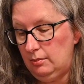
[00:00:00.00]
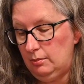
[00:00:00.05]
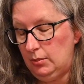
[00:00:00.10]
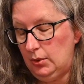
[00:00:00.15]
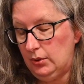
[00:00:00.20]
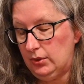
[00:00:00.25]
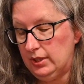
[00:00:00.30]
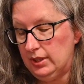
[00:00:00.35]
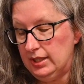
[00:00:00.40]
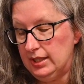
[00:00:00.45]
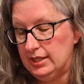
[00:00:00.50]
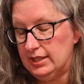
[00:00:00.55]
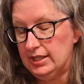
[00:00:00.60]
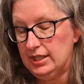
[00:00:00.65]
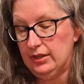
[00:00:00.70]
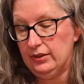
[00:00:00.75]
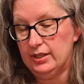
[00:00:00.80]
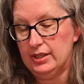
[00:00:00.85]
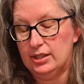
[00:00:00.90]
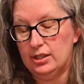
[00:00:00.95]
book in this
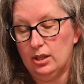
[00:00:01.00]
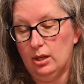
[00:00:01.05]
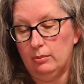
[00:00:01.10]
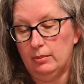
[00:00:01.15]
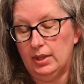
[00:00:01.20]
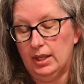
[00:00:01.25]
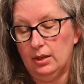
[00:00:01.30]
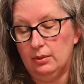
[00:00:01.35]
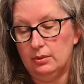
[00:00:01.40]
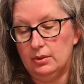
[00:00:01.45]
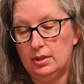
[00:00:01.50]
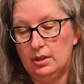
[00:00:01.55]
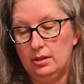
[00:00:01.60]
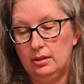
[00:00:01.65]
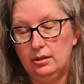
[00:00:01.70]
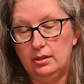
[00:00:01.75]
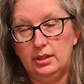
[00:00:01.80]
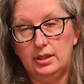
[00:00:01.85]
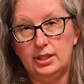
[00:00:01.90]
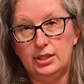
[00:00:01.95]
series coming out
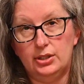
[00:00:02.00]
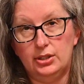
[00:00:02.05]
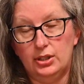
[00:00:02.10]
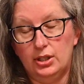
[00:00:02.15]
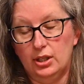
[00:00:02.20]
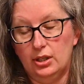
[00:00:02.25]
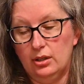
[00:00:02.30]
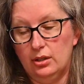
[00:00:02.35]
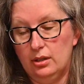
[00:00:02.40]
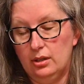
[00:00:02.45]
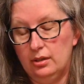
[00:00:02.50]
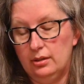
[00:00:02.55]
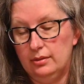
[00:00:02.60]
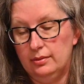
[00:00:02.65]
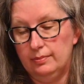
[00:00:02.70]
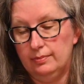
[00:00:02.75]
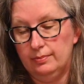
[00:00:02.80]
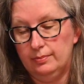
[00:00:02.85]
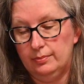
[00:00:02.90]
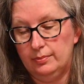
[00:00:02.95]
this year.
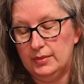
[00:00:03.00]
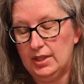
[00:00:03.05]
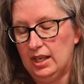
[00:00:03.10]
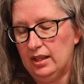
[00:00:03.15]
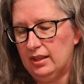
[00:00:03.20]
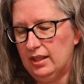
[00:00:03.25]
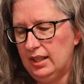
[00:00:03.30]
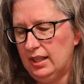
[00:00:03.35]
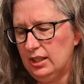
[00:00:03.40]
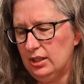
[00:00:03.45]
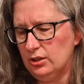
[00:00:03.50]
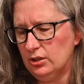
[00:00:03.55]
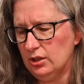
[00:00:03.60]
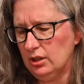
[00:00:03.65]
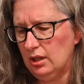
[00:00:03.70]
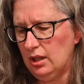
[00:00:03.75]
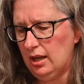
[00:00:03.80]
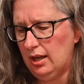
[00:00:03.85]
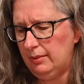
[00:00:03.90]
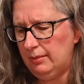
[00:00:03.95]
I think in
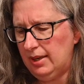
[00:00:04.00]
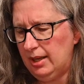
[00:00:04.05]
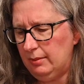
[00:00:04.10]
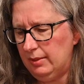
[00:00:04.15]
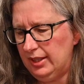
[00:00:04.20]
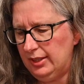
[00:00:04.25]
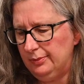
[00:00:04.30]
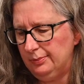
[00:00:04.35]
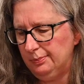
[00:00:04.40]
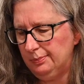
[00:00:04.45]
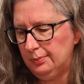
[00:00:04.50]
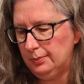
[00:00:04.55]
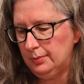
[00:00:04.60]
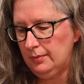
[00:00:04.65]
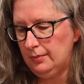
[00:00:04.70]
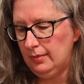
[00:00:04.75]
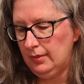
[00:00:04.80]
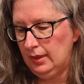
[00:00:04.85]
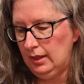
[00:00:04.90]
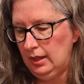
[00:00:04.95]
July, maybe.
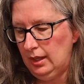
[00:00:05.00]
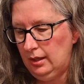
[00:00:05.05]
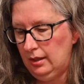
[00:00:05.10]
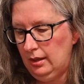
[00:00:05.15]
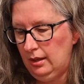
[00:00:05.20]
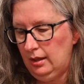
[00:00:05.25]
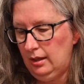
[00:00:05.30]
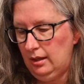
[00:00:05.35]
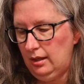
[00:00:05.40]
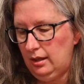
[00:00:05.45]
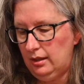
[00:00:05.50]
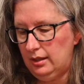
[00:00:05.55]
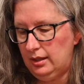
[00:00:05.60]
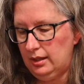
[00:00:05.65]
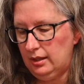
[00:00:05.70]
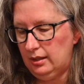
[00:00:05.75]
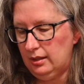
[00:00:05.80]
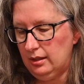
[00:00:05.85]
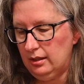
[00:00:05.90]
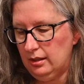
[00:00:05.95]

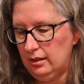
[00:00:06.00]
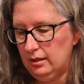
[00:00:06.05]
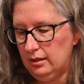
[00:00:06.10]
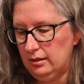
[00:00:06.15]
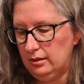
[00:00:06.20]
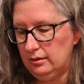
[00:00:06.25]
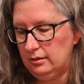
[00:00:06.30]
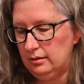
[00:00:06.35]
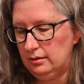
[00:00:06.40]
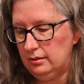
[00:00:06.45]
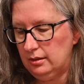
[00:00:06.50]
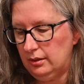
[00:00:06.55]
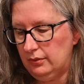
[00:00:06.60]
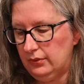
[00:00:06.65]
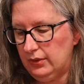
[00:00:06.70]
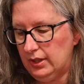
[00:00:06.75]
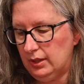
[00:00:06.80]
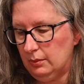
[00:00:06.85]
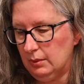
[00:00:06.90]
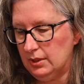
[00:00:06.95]
I
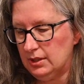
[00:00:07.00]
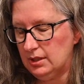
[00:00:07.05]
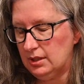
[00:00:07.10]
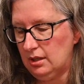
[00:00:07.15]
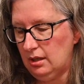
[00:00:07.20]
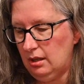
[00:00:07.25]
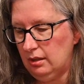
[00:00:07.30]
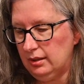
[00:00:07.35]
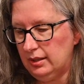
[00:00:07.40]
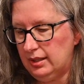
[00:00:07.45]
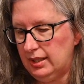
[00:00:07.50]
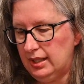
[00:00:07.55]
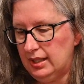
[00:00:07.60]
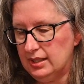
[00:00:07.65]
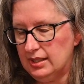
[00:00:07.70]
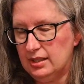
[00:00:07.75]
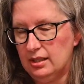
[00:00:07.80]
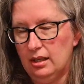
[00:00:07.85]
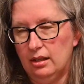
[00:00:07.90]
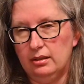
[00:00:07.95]
forget what it's called. I think
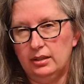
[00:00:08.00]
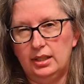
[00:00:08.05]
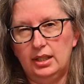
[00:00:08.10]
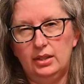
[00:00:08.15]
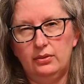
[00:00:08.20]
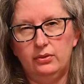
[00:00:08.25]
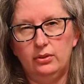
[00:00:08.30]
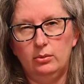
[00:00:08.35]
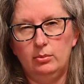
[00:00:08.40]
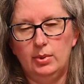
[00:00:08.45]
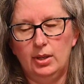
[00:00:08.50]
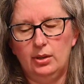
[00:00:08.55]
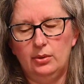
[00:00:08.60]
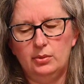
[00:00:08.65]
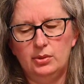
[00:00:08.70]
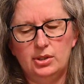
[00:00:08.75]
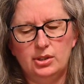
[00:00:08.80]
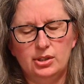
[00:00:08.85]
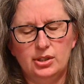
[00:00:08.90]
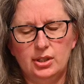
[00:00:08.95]
it's called Evil
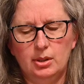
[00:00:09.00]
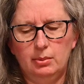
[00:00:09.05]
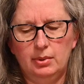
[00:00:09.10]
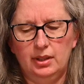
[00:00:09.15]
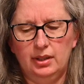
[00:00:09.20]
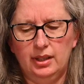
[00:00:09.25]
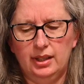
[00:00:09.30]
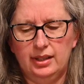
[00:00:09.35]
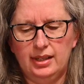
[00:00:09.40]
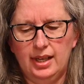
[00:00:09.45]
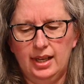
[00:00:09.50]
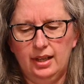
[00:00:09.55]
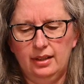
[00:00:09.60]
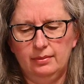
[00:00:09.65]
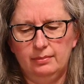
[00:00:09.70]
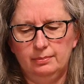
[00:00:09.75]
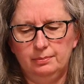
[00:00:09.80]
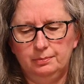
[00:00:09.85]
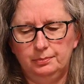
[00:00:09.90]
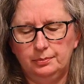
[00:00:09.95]
Bones or something like
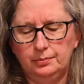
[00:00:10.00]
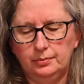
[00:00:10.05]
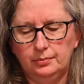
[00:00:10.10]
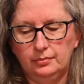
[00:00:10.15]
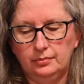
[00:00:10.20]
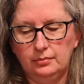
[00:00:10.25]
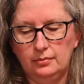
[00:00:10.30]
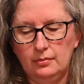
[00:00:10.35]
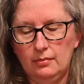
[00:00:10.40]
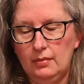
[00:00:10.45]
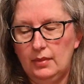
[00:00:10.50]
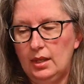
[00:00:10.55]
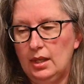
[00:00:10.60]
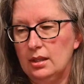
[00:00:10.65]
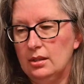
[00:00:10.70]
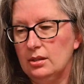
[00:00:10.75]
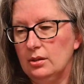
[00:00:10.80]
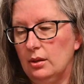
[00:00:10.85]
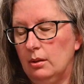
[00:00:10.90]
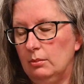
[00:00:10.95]
that.
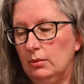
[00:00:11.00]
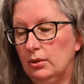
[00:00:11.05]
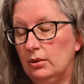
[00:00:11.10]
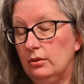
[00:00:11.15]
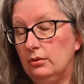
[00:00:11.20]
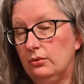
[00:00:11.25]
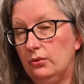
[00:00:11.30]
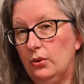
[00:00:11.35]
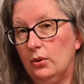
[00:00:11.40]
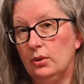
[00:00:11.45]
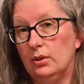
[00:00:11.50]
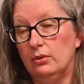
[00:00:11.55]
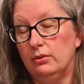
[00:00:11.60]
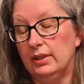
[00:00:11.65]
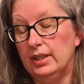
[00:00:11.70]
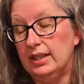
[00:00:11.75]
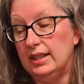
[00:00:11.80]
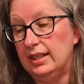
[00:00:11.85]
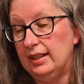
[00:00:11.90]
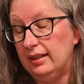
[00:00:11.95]
So I'm looking forward to
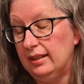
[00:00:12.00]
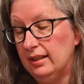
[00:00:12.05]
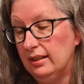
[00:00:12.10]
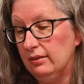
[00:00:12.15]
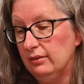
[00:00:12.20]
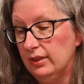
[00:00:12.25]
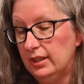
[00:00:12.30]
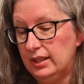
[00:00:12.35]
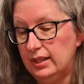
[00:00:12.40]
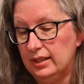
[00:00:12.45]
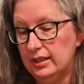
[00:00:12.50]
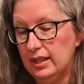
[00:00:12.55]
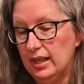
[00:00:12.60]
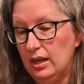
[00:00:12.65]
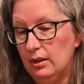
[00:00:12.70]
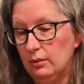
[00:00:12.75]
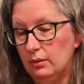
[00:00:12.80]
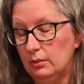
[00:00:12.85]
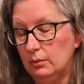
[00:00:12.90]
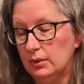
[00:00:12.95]
reading
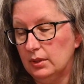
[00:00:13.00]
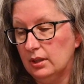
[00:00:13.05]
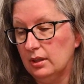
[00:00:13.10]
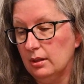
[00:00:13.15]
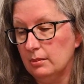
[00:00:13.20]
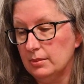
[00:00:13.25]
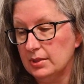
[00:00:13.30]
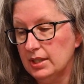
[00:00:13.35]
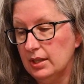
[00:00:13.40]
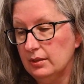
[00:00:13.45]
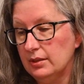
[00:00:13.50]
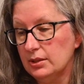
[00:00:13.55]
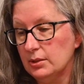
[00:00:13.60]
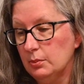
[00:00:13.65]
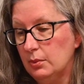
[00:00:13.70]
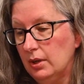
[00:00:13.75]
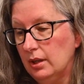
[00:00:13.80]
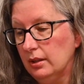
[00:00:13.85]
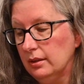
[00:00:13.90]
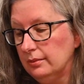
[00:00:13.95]
that one when it comes out as
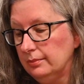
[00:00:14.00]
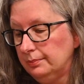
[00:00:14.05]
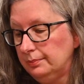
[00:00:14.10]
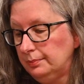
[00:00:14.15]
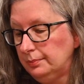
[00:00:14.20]
well.